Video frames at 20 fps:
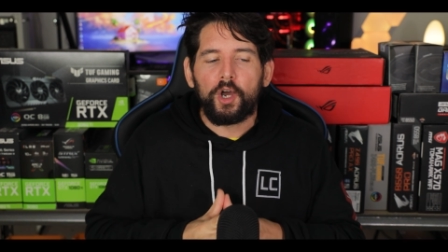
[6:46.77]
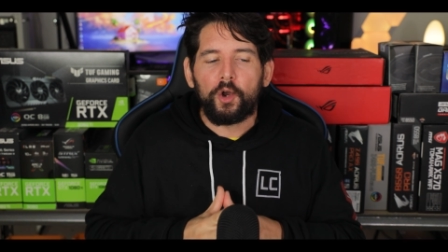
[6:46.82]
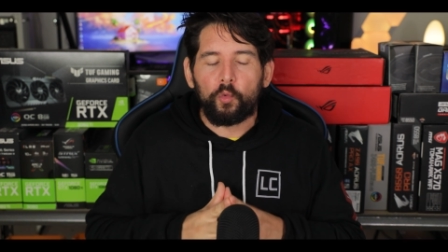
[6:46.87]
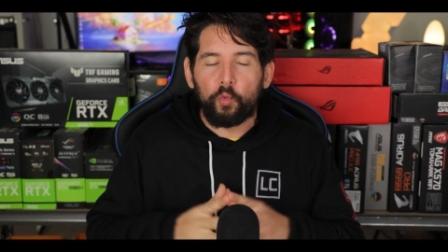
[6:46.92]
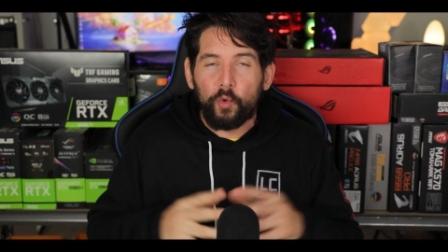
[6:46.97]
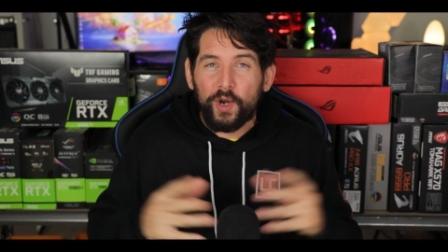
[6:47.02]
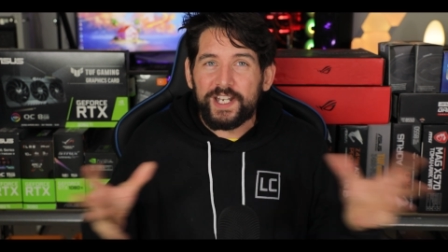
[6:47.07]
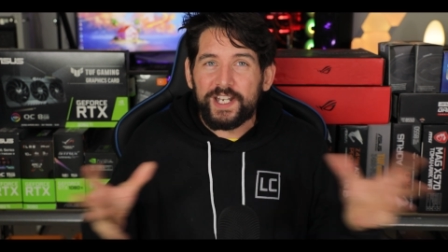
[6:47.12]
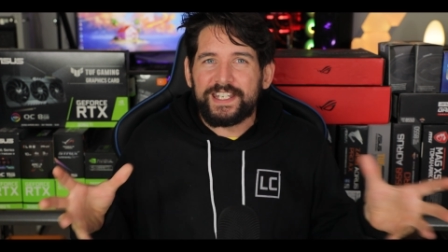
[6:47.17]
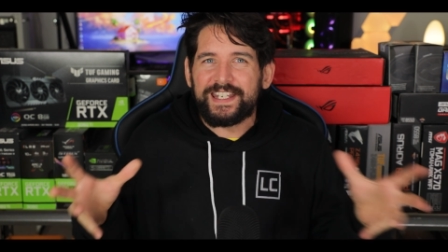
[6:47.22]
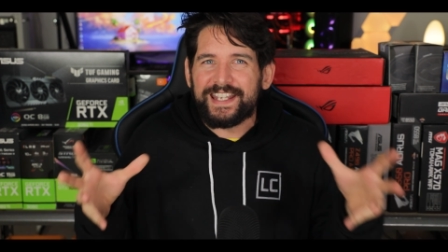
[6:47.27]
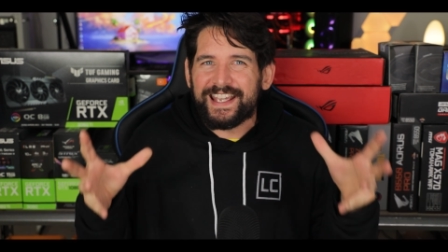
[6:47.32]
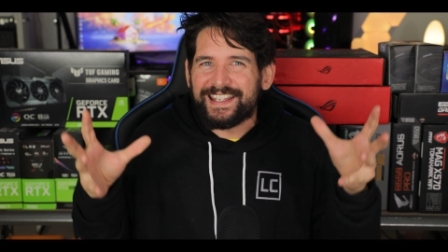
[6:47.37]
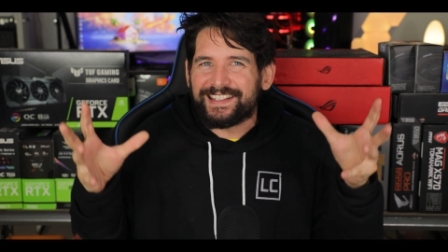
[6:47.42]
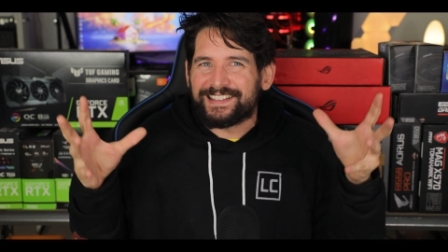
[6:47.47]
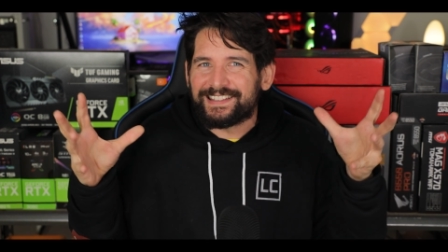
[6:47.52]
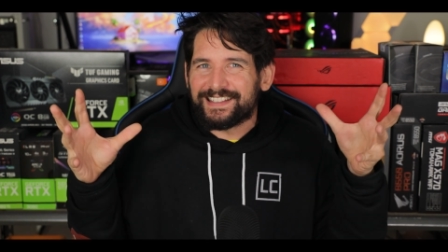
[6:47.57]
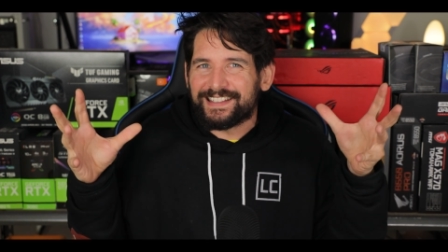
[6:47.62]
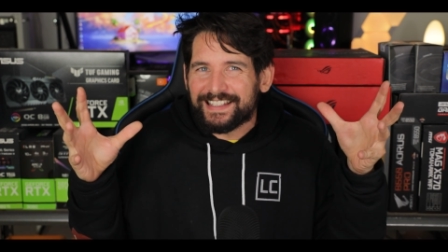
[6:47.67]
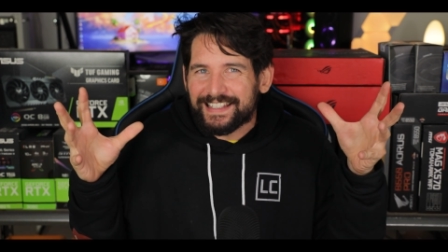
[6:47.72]

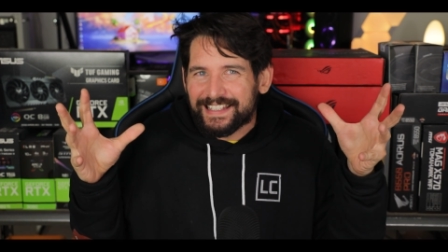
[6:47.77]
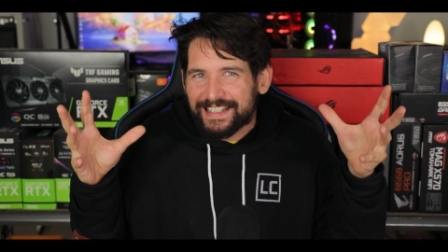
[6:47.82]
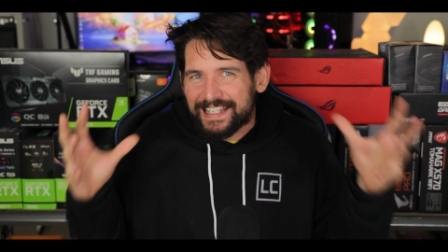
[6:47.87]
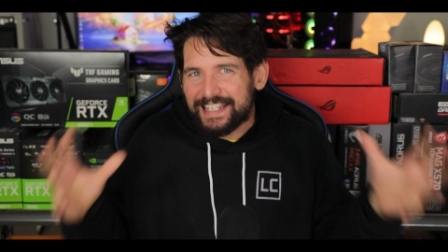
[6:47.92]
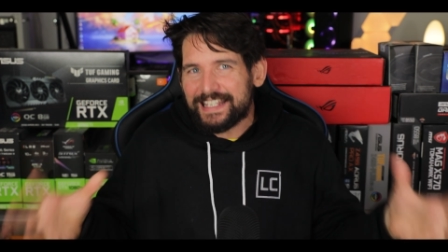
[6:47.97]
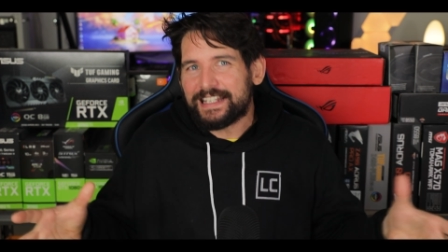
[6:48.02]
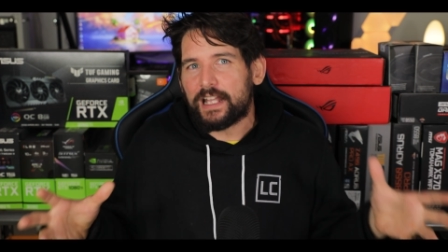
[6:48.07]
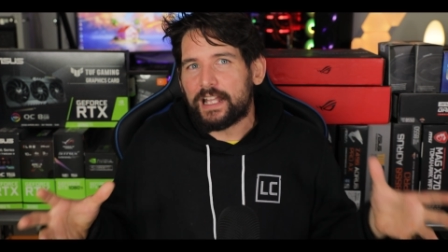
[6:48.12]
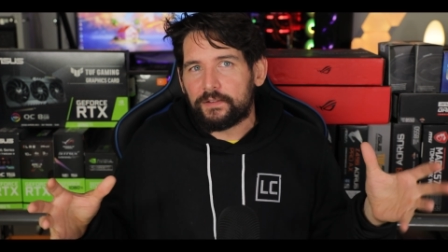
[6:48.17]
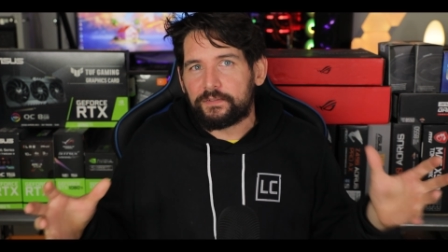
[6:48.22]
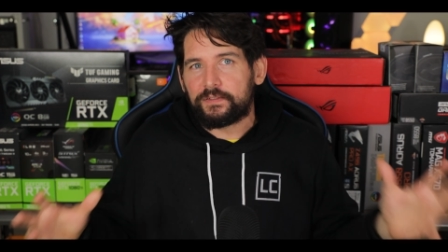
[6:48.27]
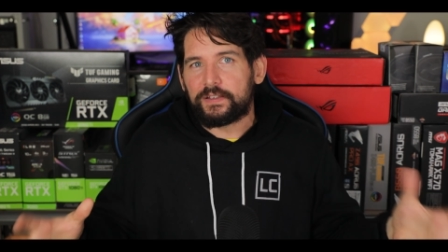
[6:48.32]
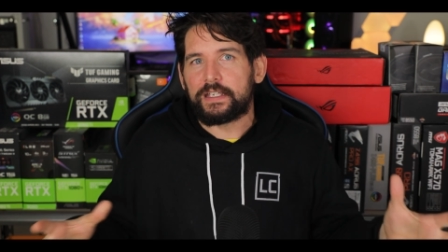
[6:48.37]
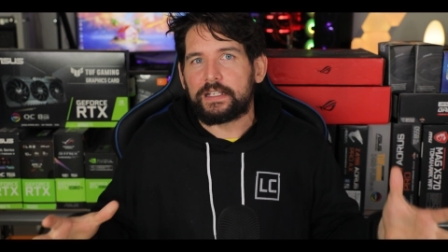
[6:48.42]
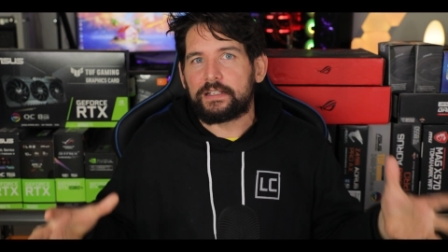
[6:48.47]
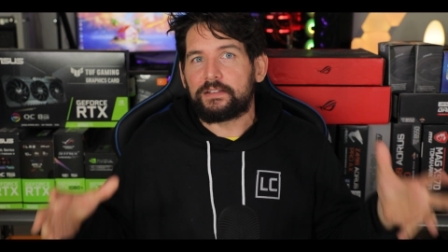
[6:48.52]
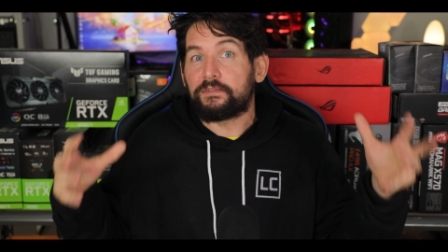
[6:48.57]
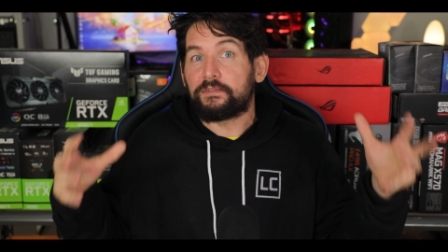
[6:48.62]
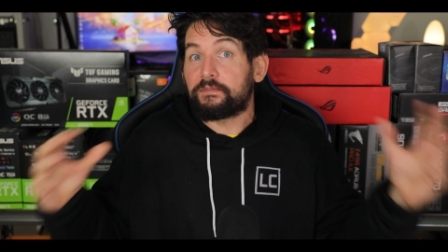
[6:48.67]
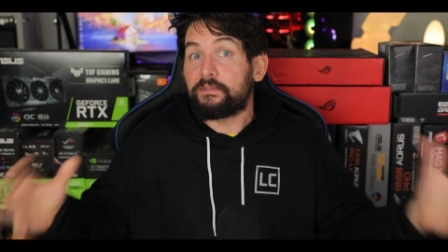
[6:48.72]
radiate enough
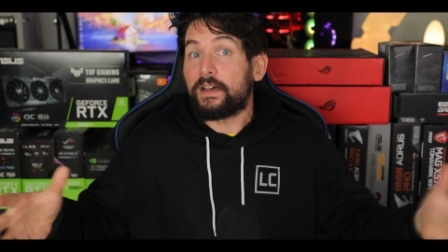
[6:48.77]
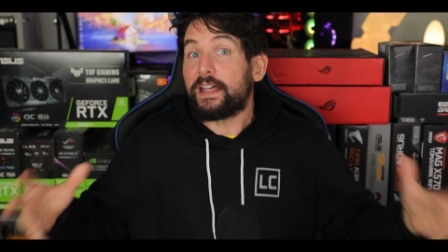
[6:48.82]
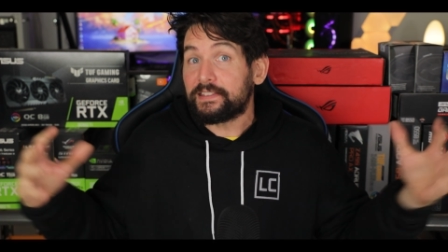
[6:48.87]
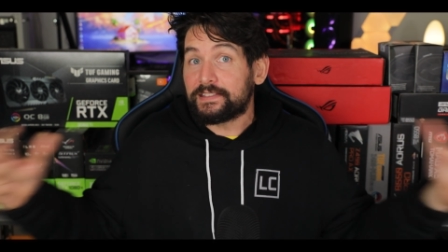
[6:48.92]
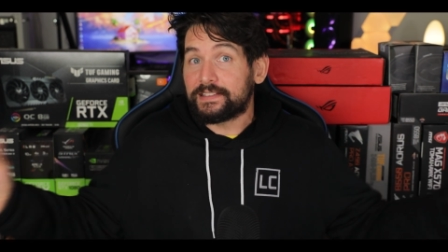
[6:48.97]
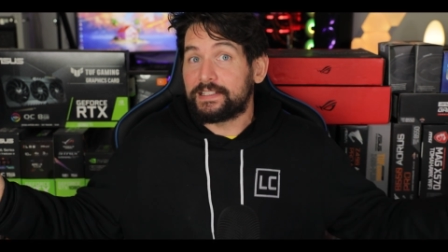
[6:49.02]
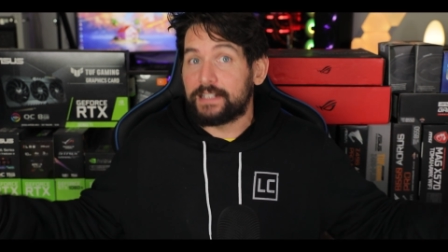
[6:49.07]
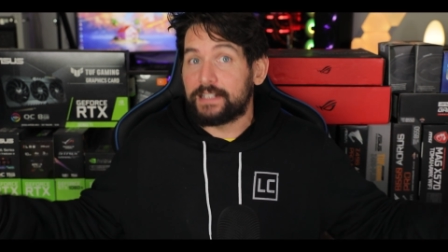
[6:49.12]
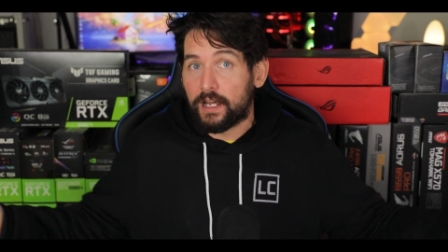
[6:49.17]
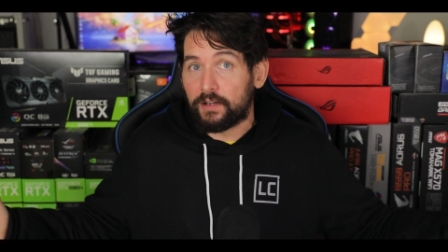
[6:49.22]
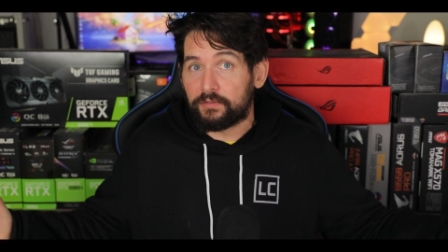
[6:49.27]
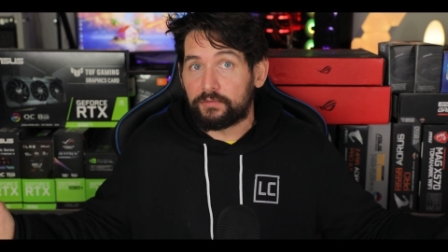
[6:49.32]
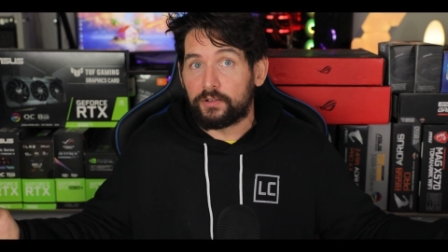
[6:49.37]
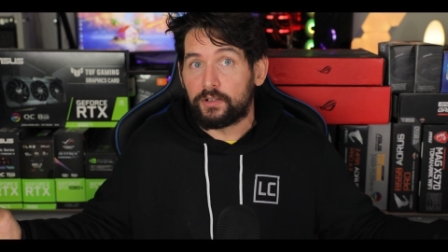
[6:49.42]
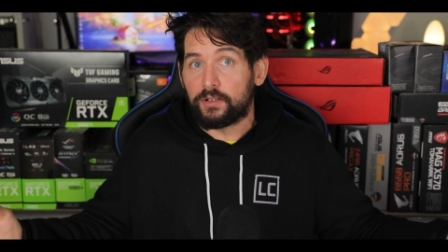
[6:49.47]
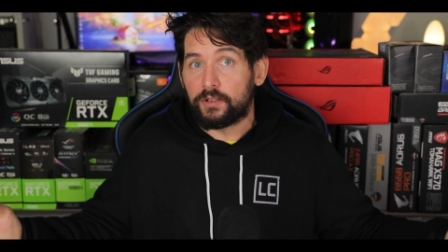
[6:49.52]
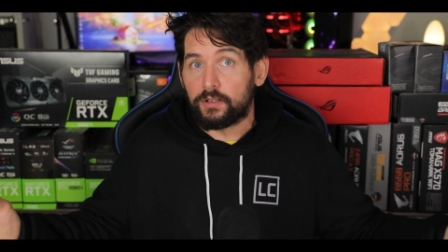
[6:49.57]
heat fast enough